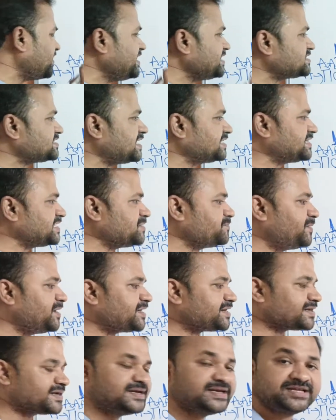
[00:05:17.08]
is nothing
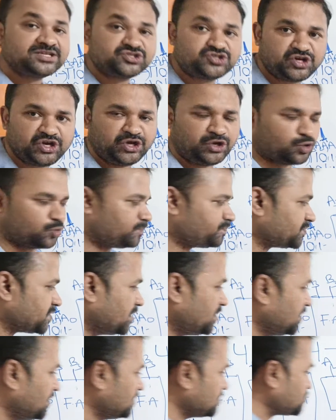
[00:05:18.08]
but 0.
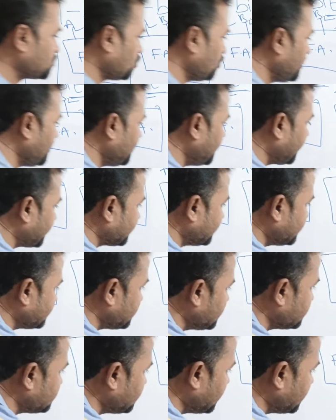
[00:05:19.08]
So here this is